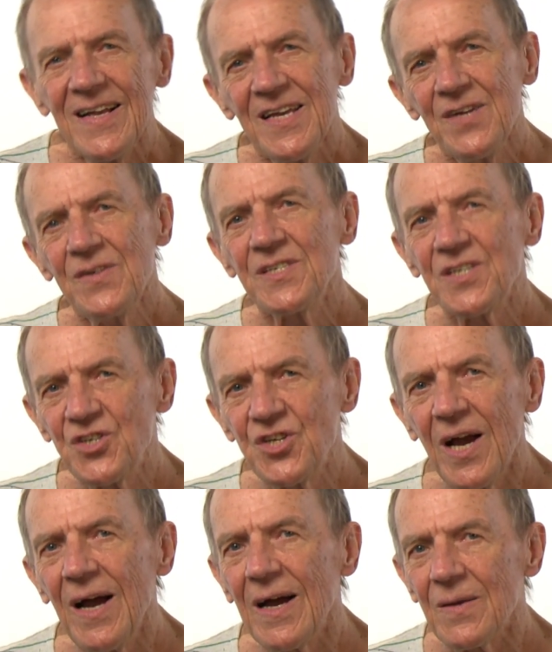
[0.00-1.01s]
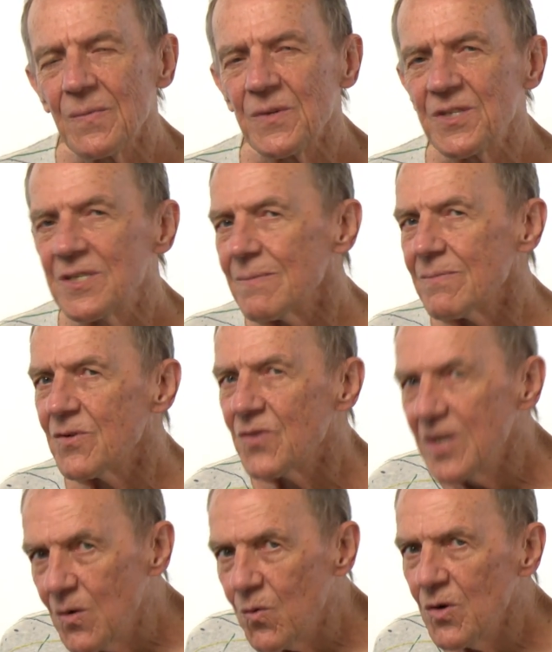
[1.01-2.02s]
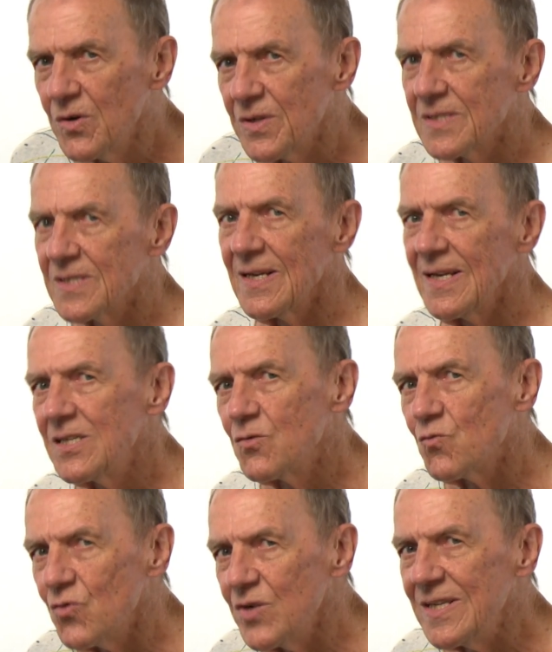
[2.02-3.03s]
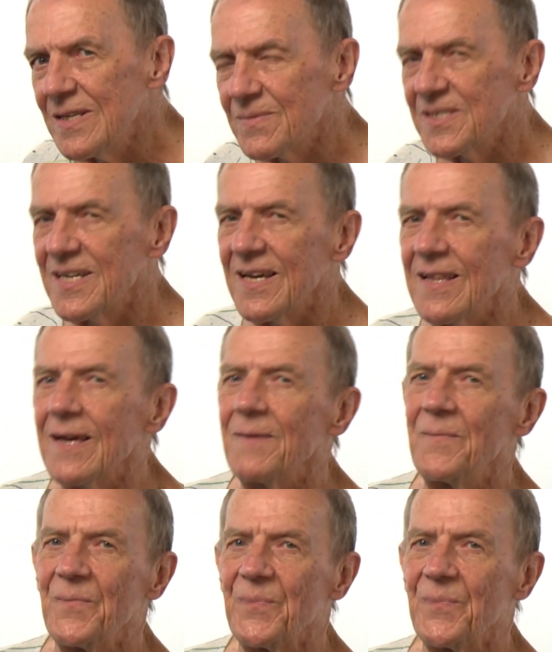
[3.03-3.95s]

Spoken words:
Here is a chart with some Greek words. Let's read them together.